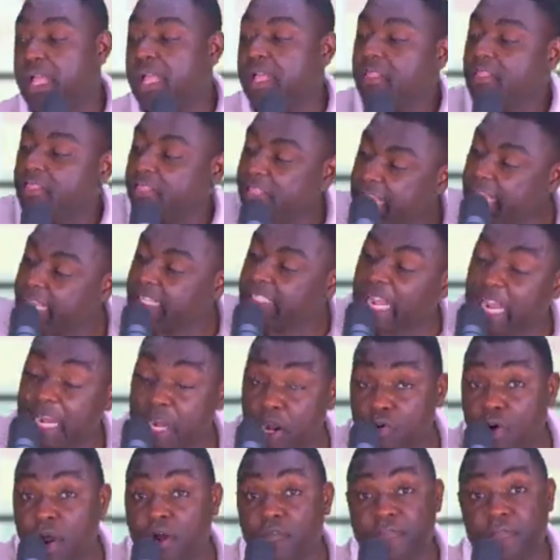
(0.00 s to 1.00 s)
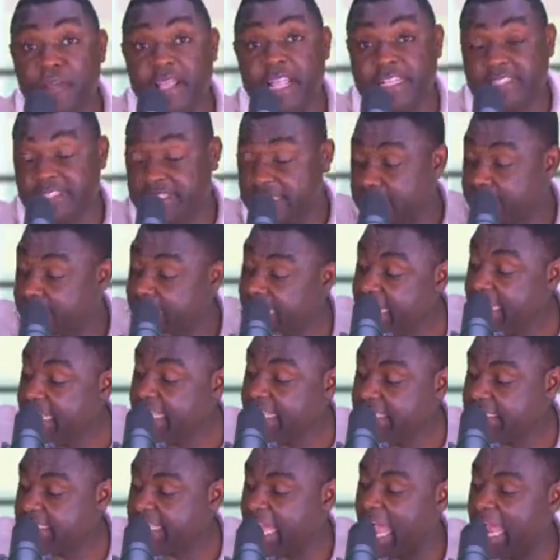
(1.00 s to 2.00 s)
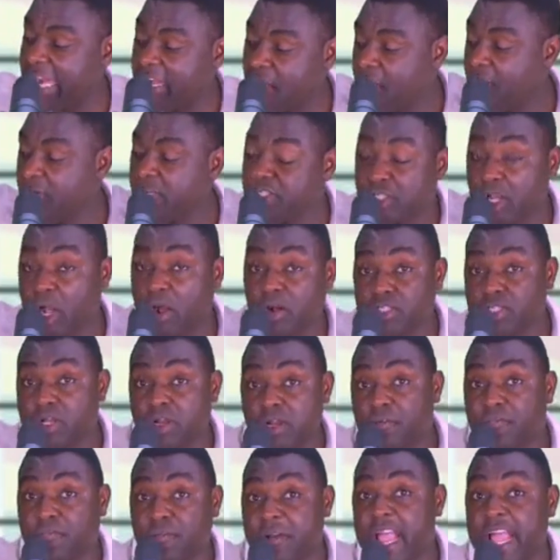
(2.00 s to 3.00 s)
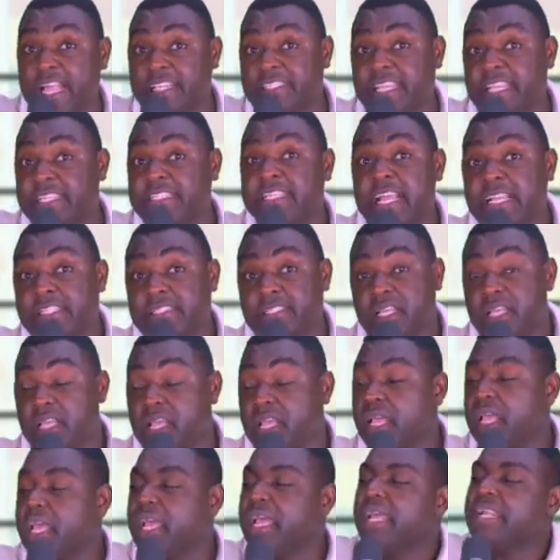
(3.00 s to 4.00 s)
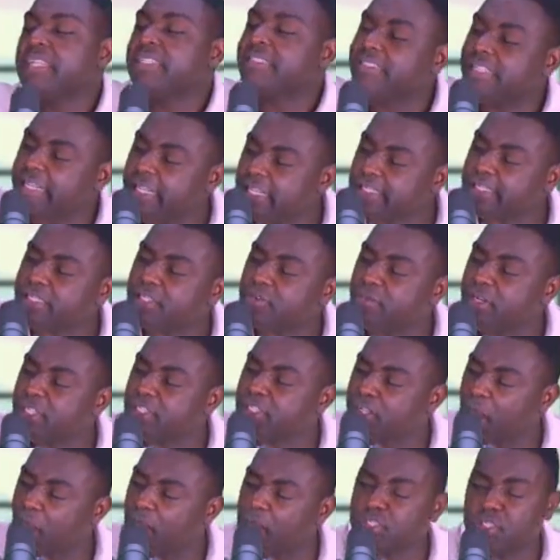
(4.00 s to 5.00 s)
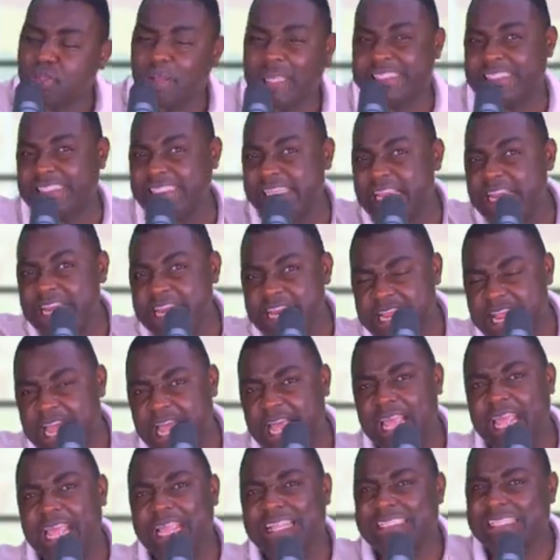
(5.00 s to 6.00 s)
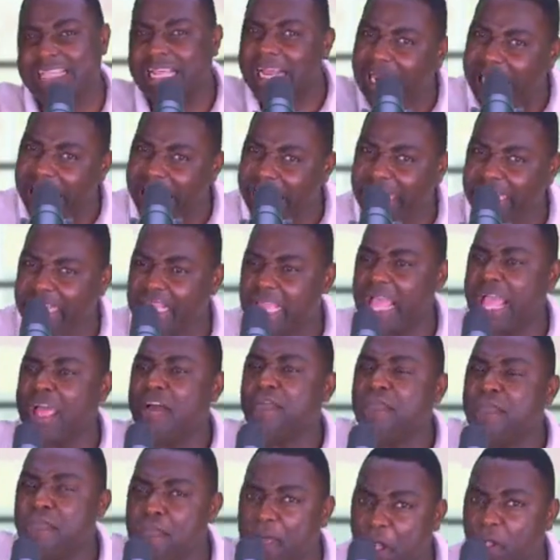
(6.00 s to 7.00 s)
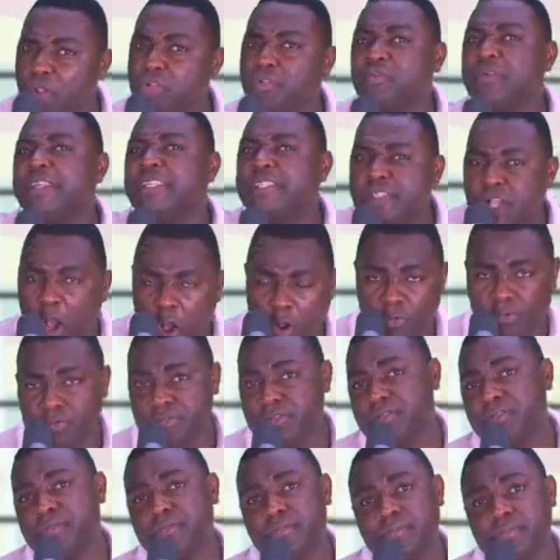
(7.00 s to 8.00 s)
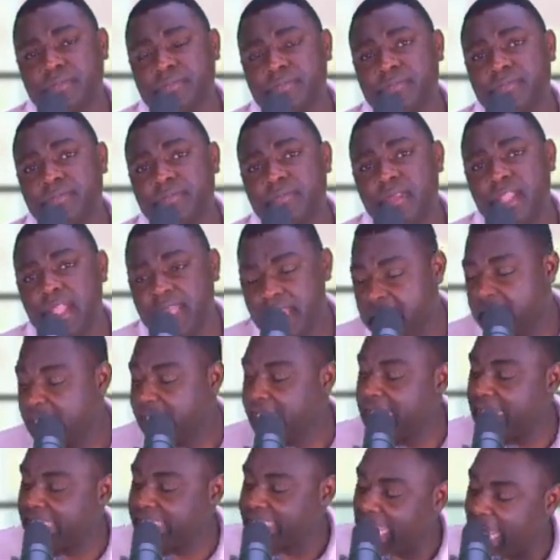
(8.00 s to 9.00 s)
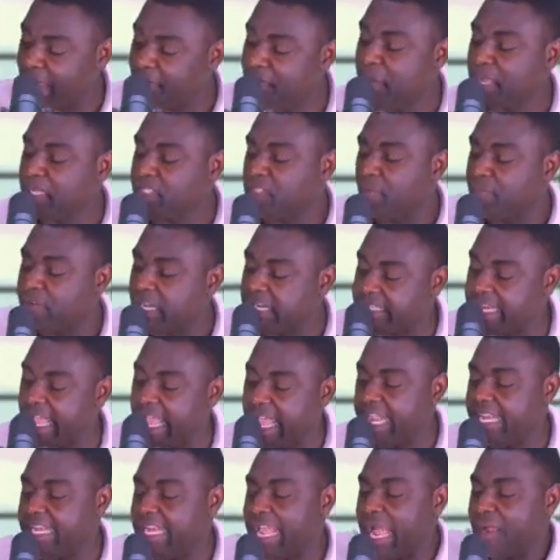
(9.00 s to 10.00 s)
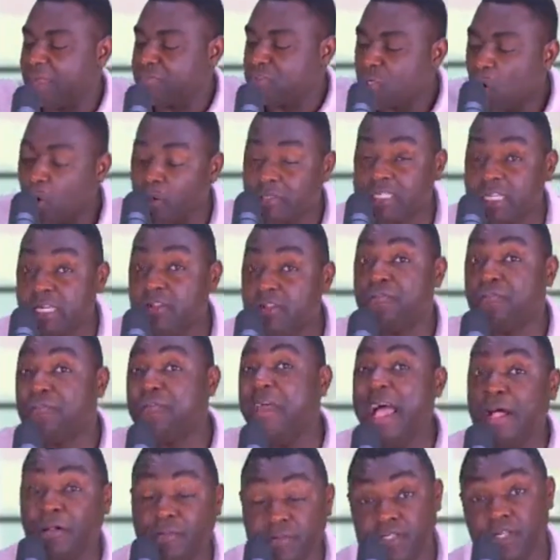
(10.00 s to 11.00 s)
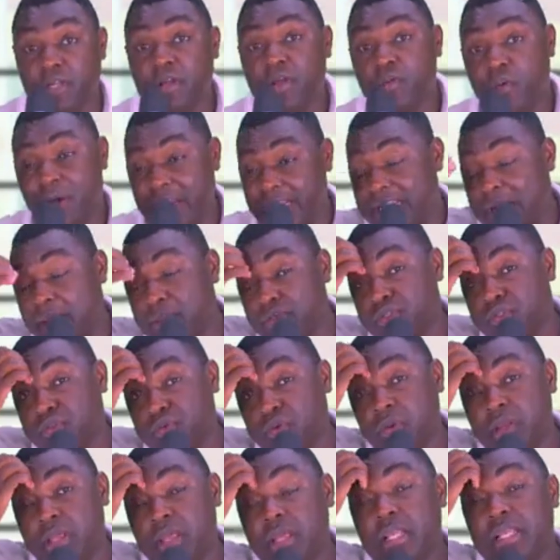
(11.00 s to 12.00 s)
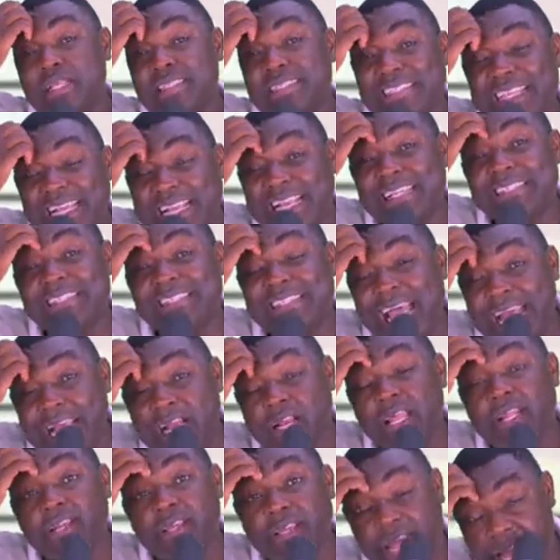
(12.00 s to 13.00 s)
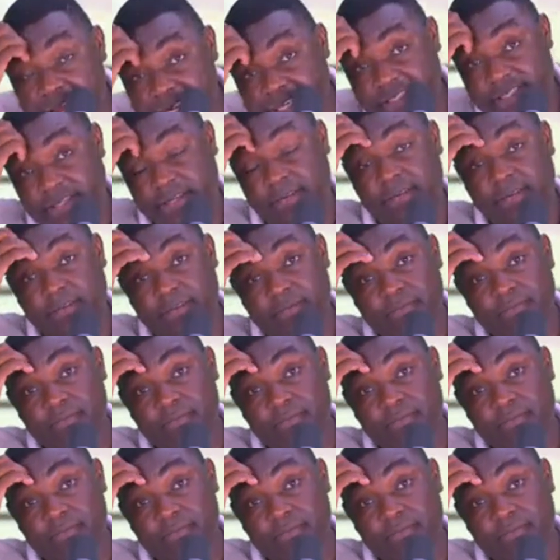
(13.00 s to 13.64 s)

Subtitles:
These are the raw figures. These are the results of the free SHS. This result you are seeing here is clearly a failed result. The government of the day, they have totally failed when it comes to second cycle education.